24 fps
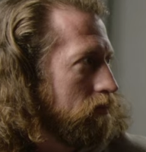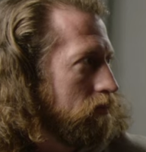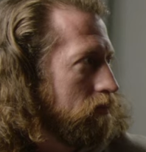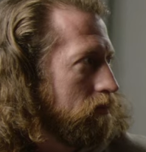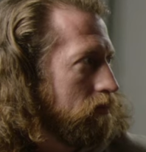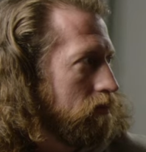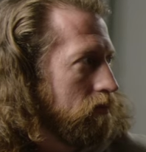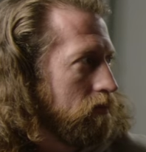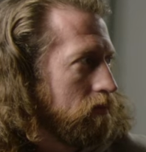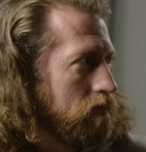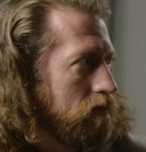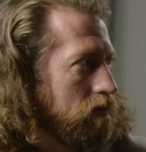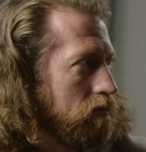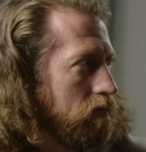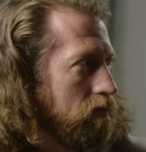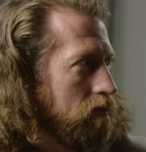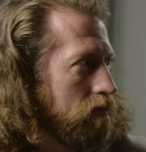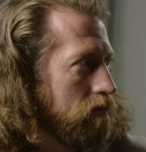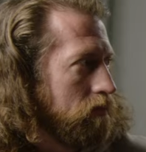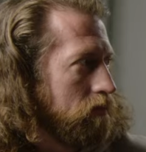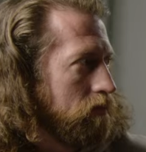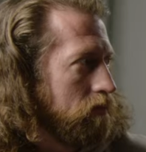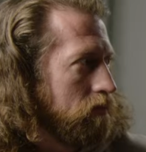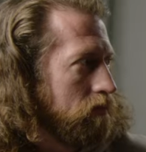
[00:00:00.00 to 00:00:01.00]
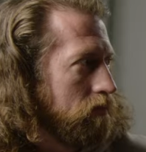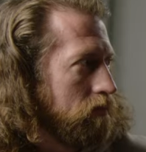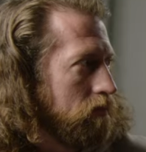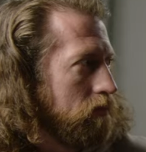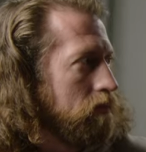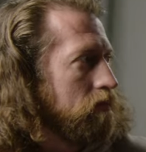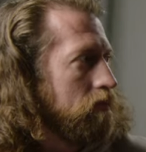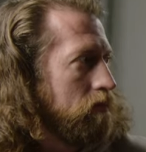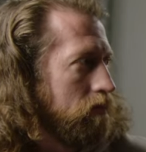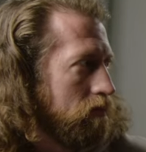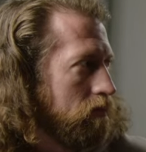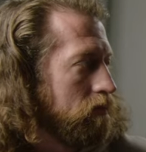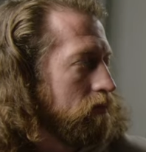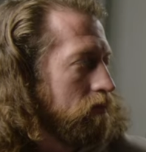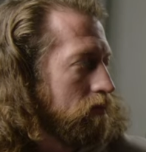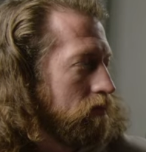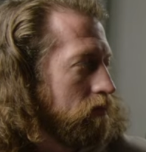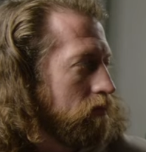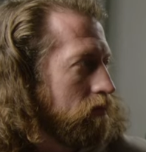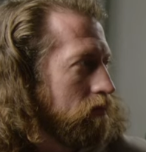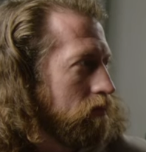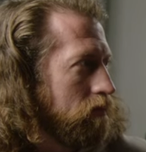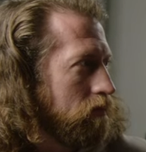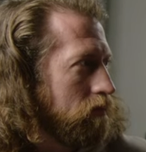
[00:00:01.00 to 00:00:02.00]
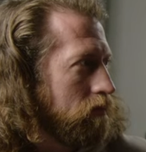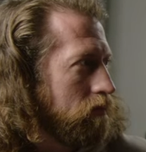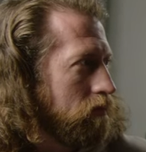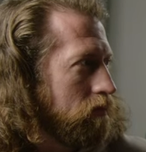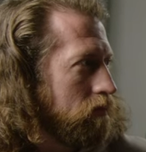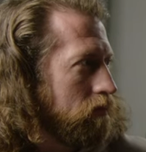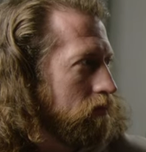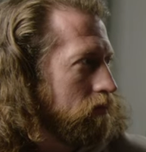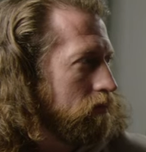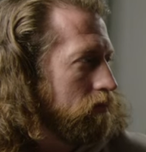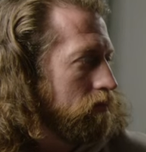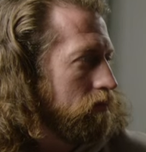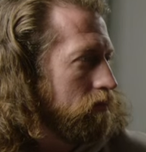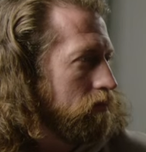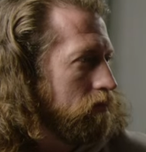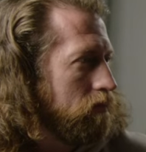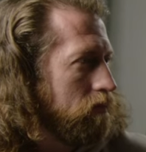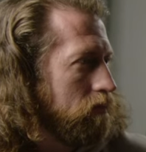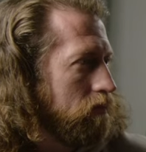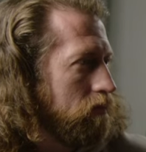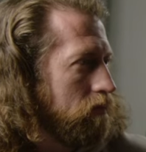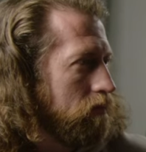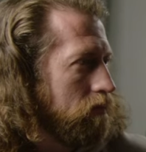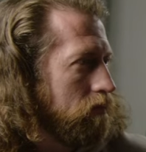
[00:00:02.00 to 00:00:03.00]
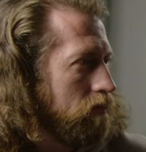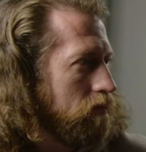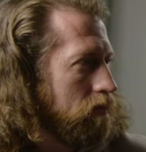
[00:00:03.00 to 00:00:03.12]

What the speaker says: (not speaking)